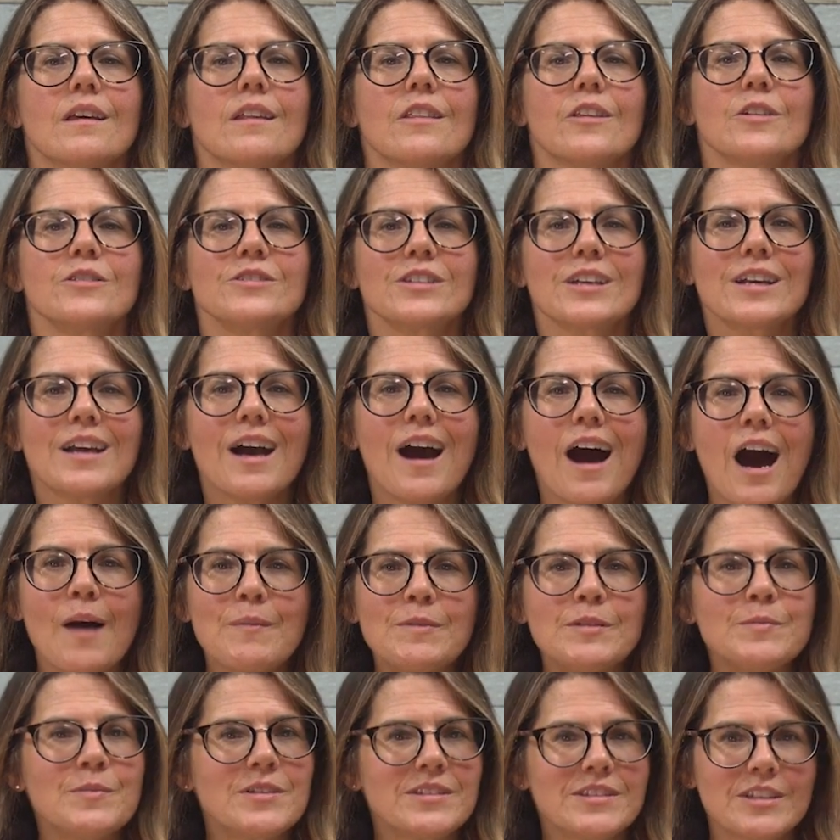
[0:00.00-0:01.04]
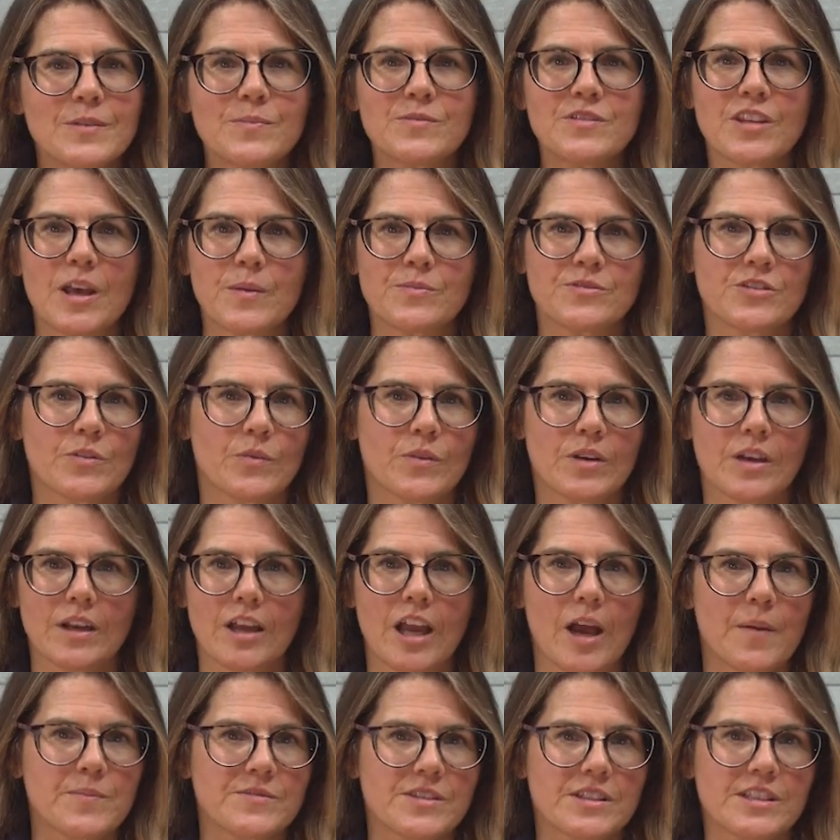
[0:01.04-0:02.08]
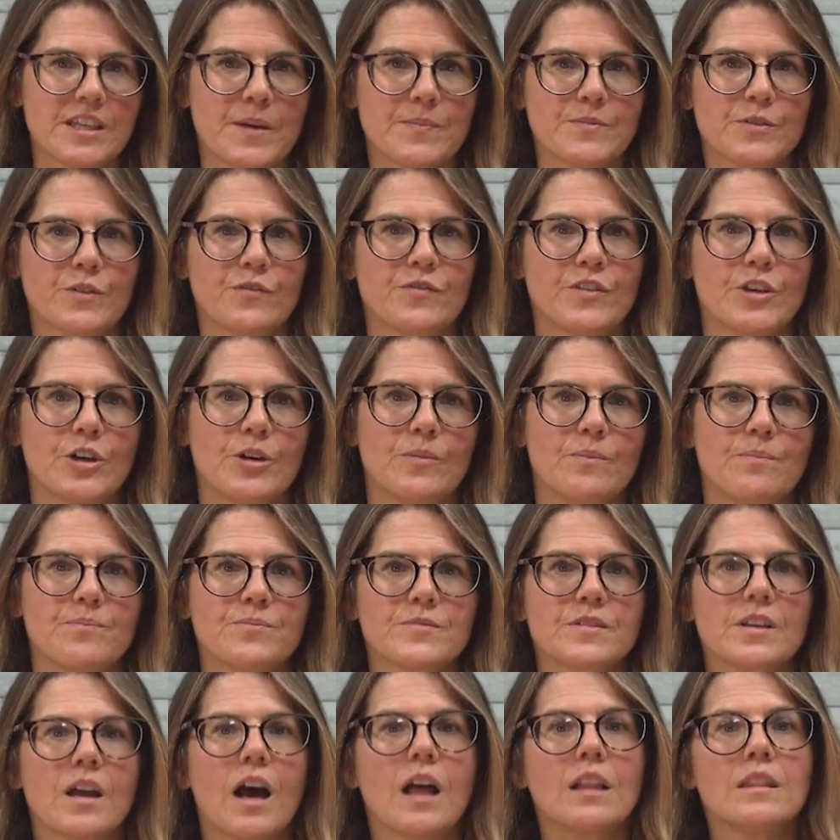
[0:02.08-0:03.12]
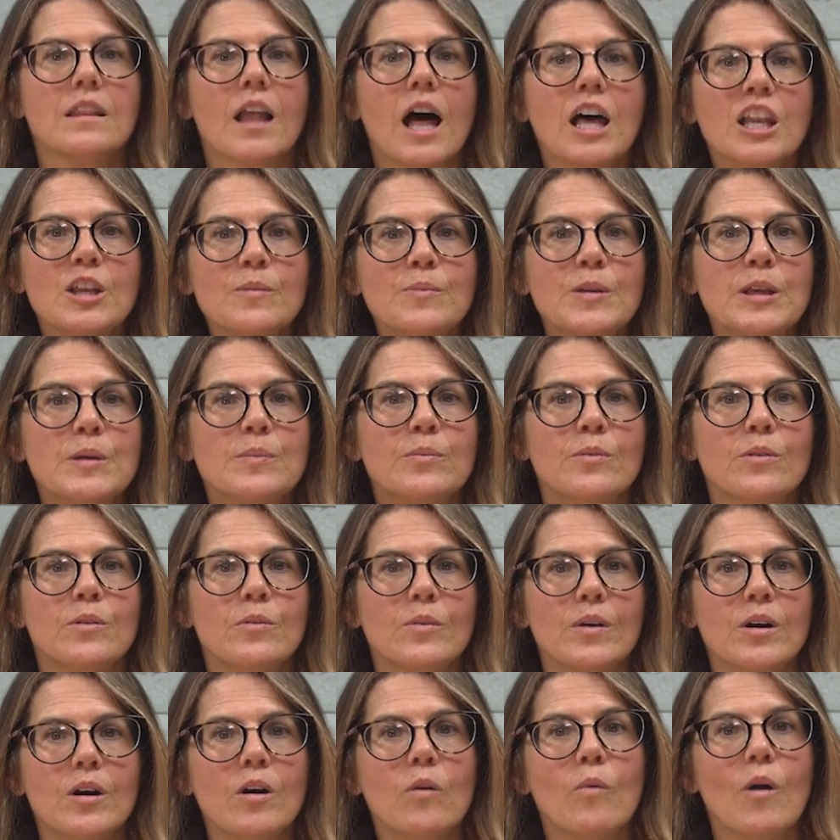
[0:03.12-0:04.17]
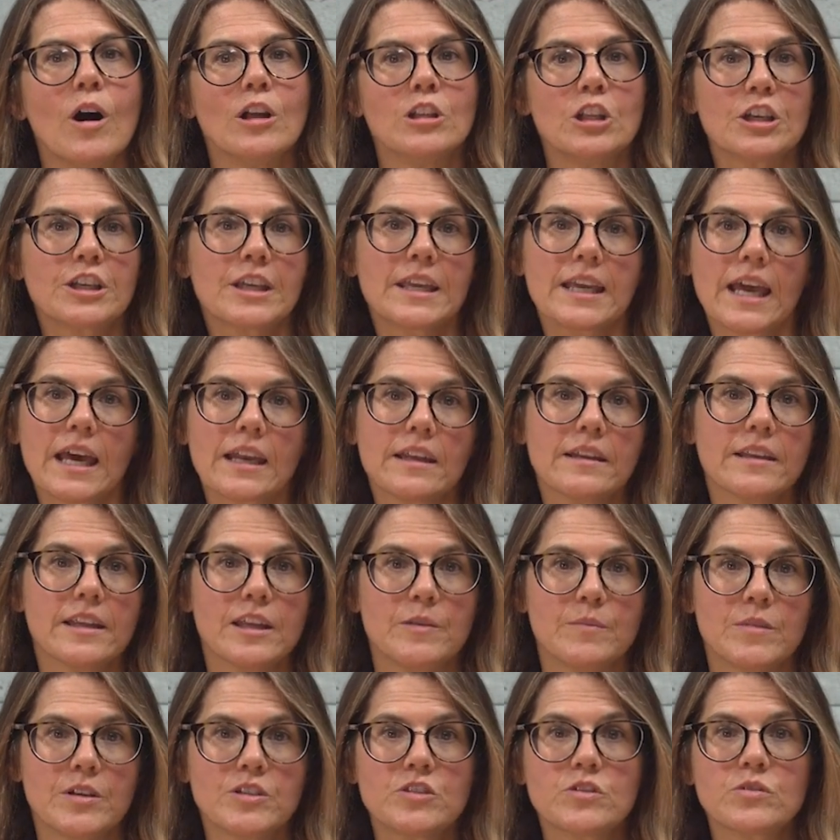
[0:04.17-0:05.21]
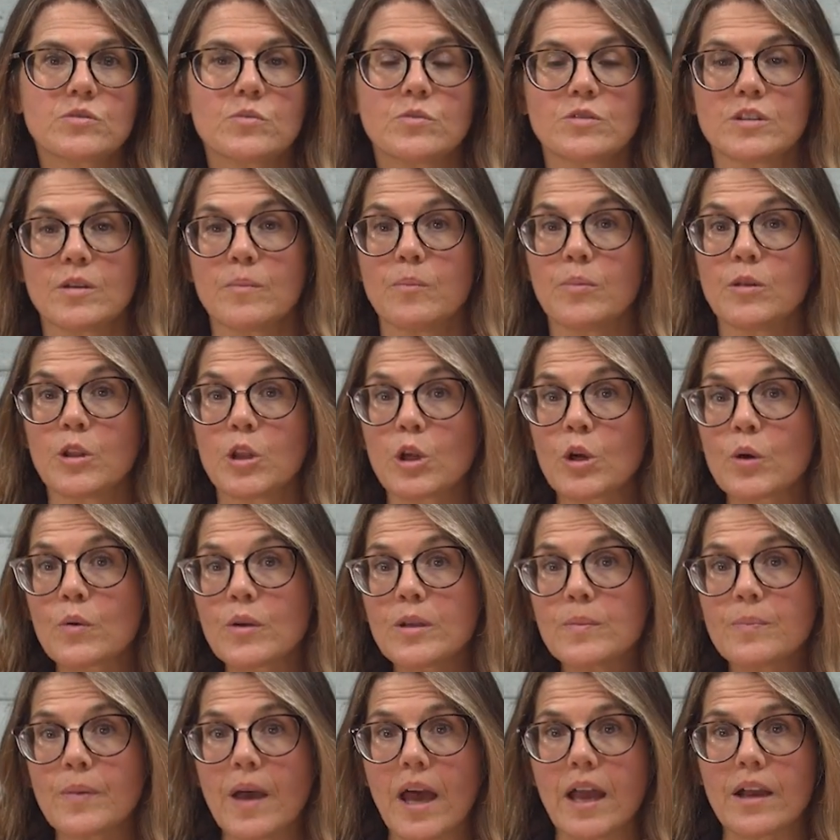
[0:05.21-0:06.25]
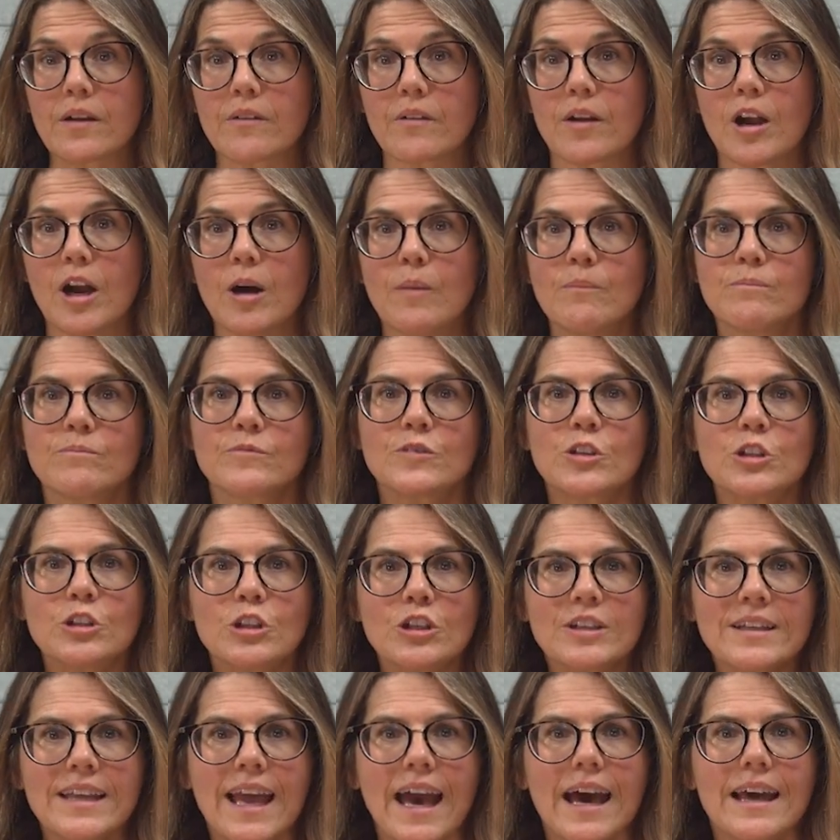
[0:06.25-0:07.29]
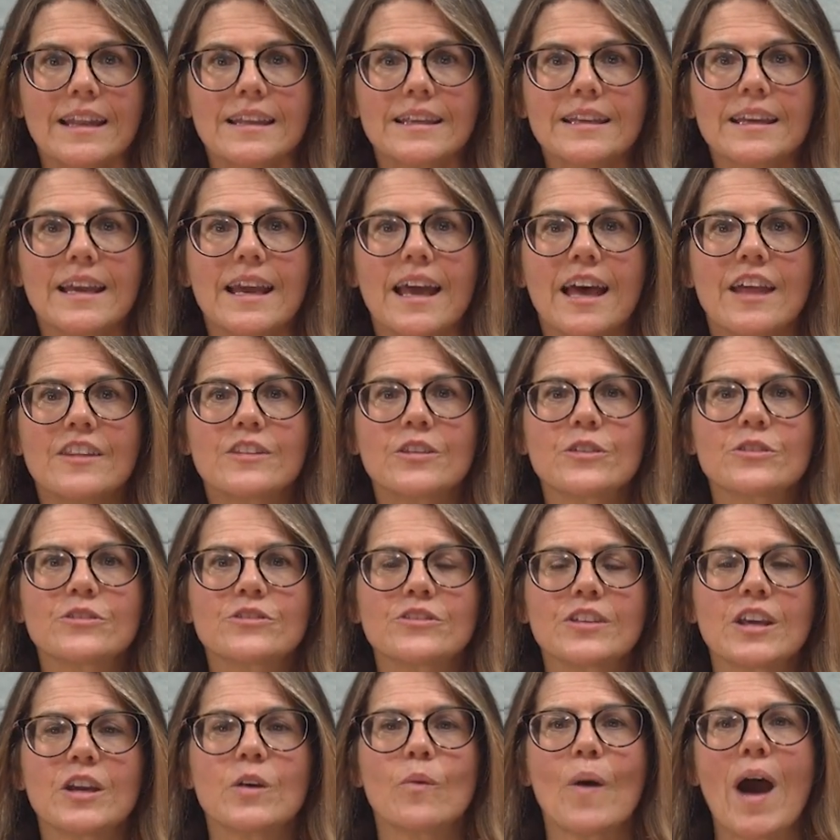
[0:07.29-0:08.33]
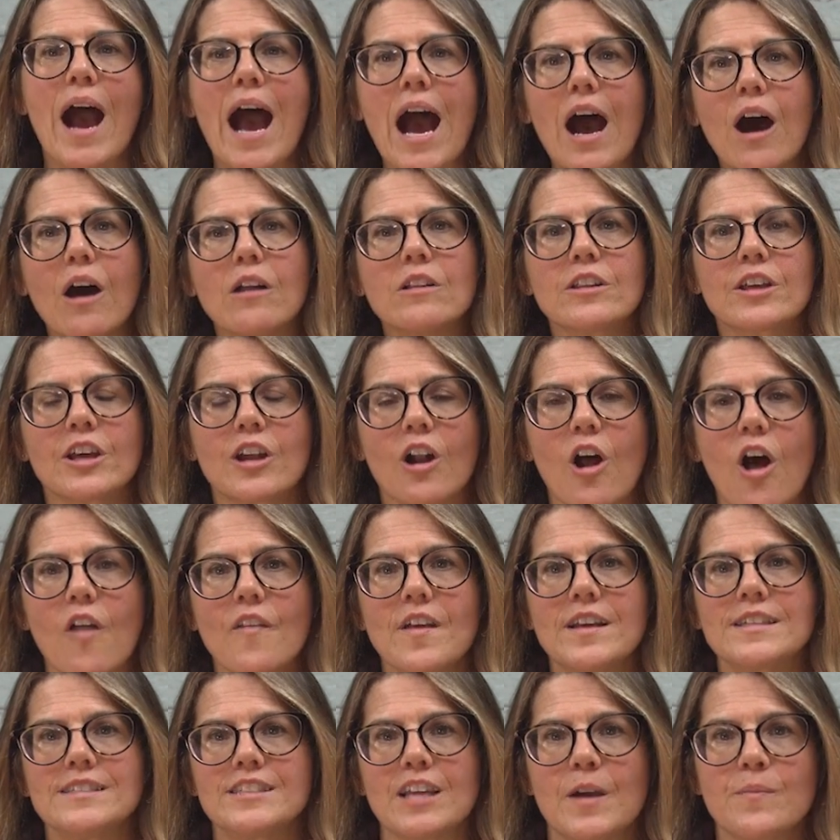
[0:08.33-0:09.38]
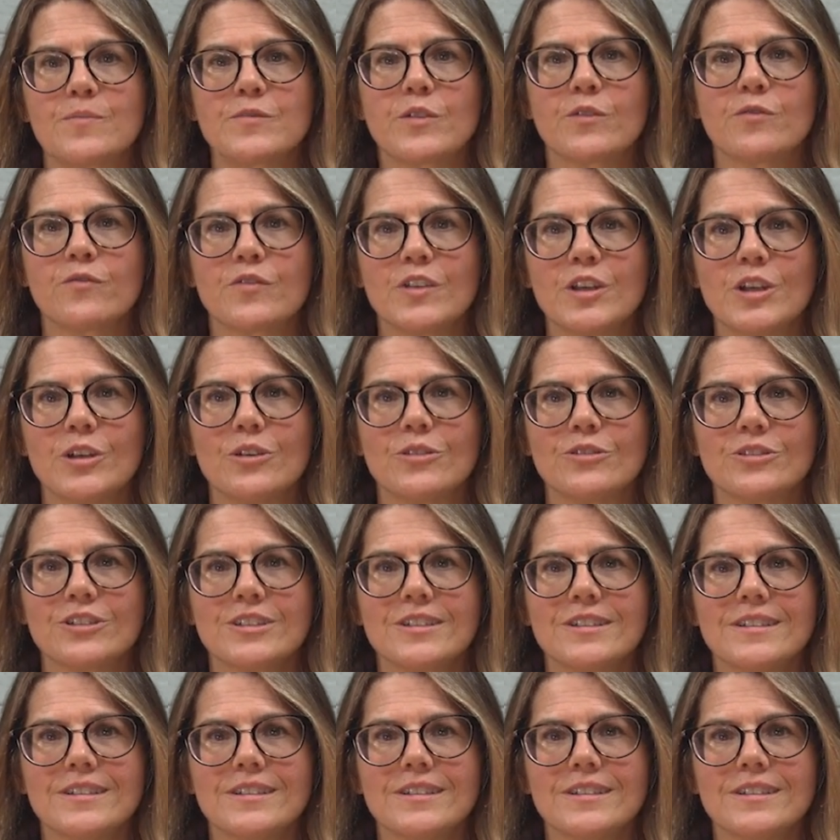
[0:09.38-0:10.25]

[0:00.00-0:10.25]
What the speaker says: There's a common misconception when it comes to depth of field. A lot of people will, while looking at an image with a blurry background, they'll look at it and they'll say, wow, look at all that depth of field.